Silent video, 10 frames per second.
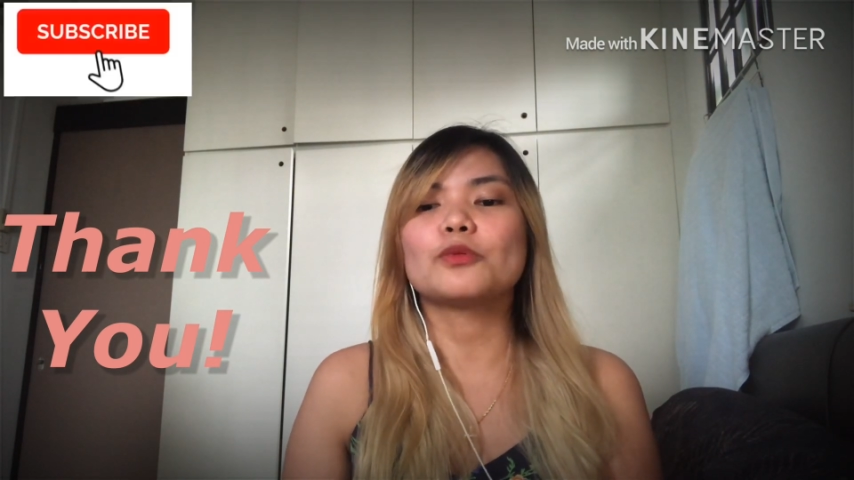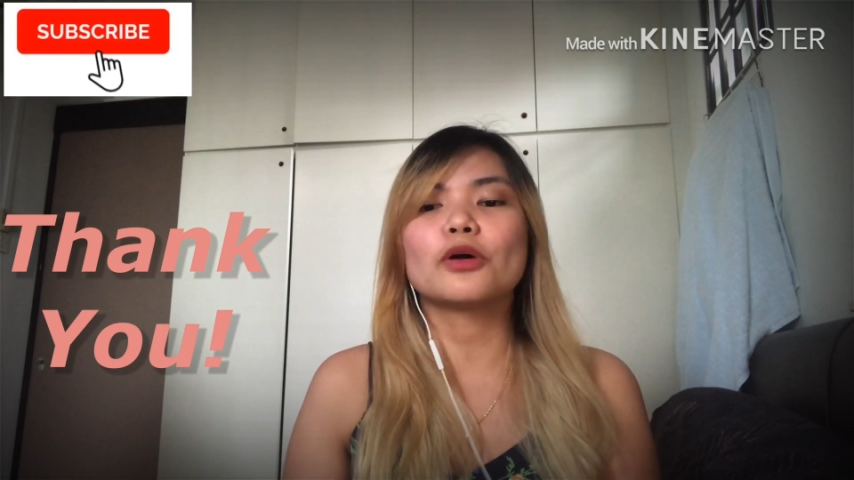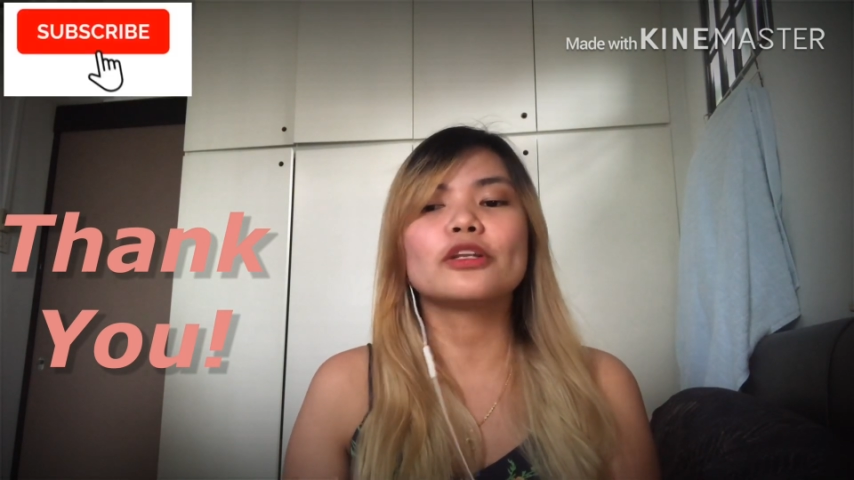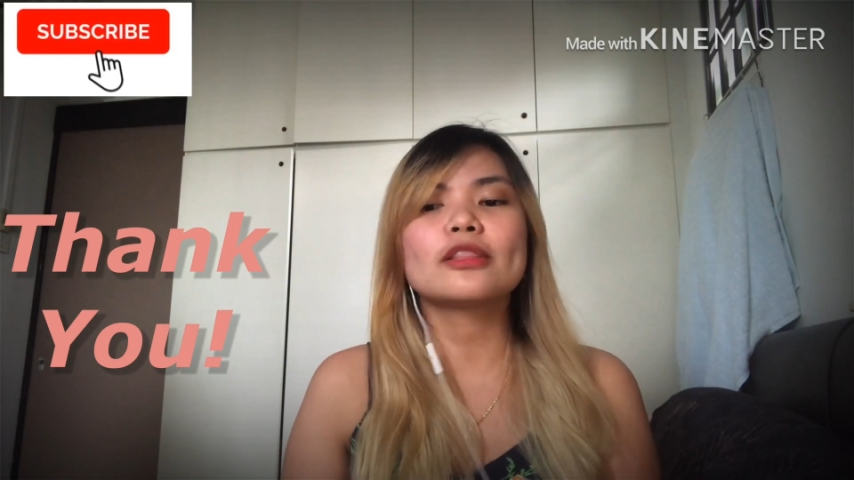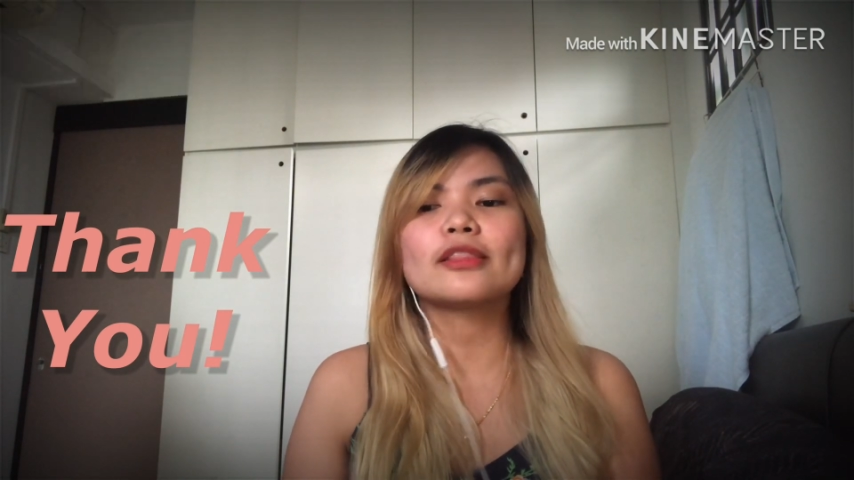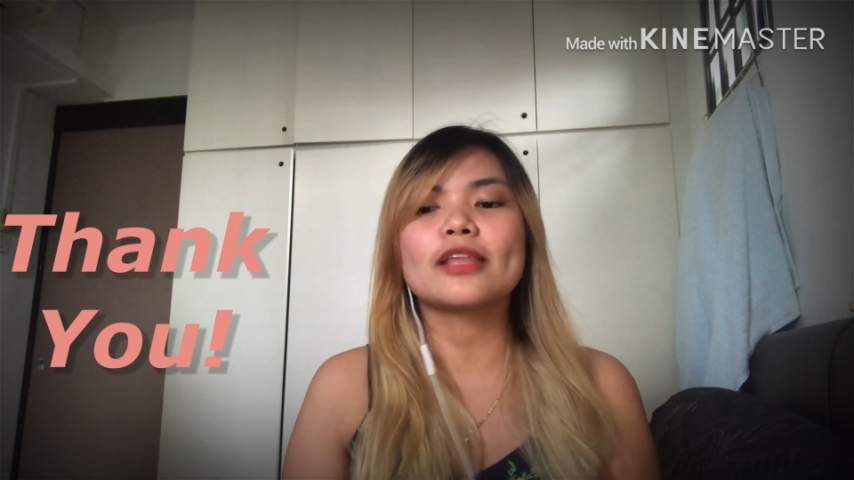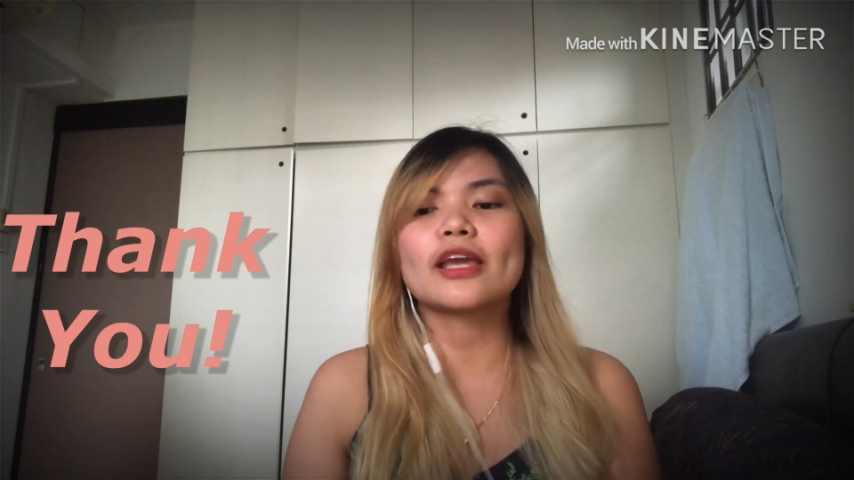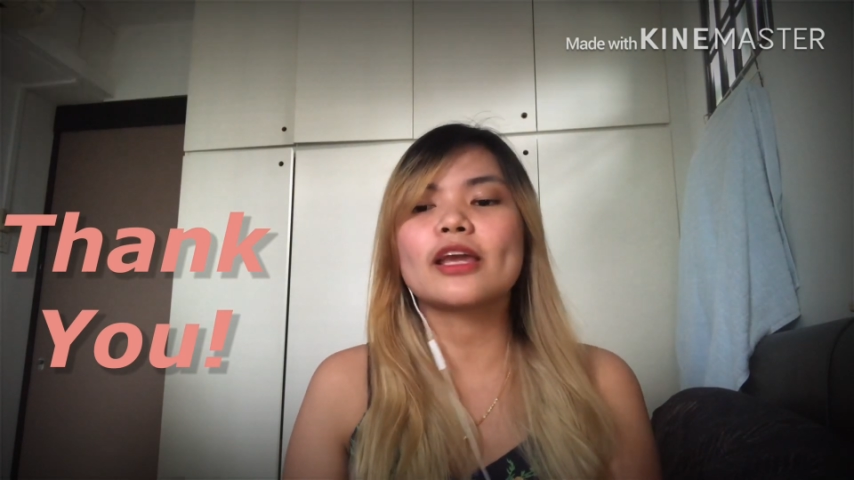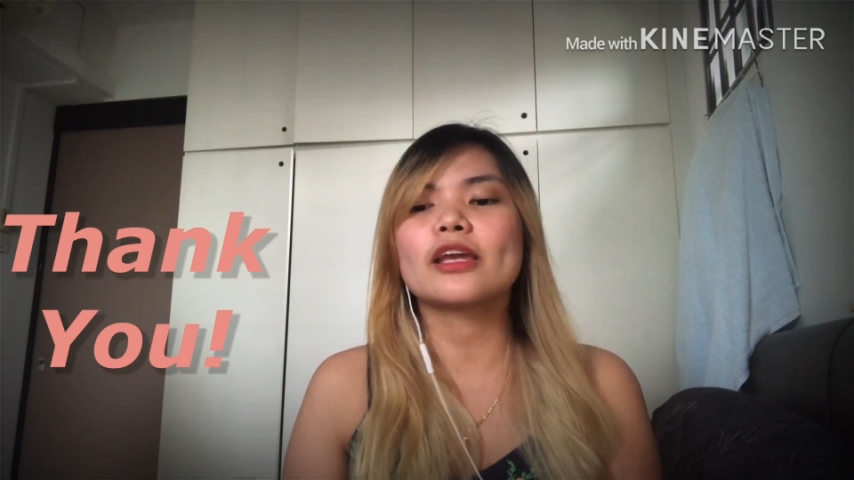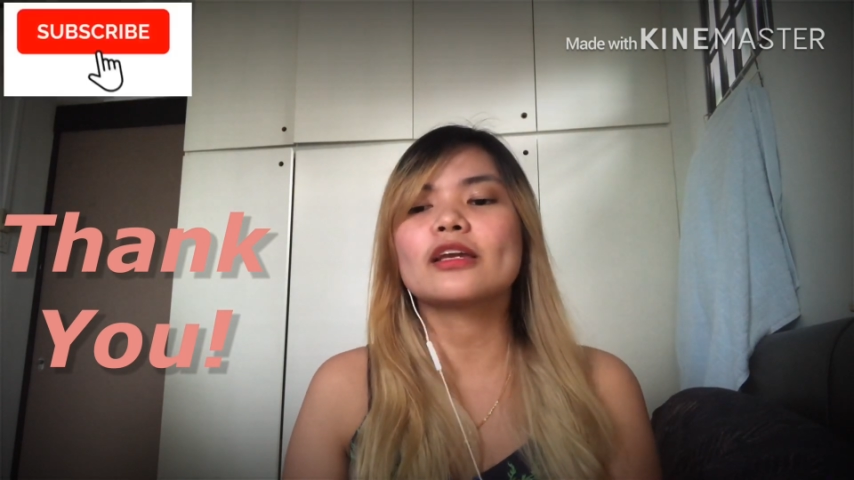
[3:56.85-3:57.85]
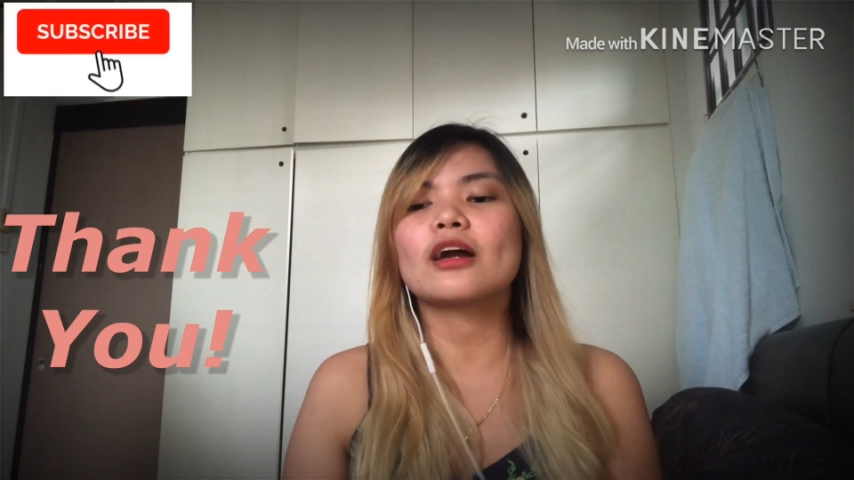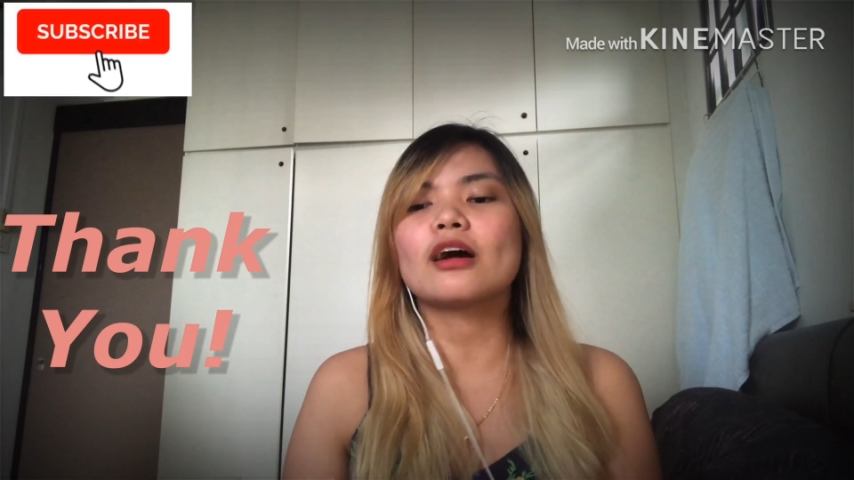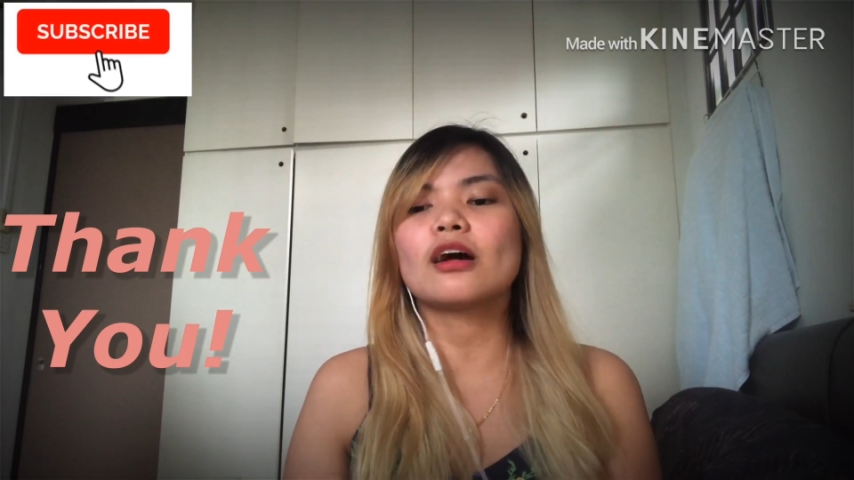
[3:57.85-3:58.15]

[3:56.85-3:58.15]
want to thank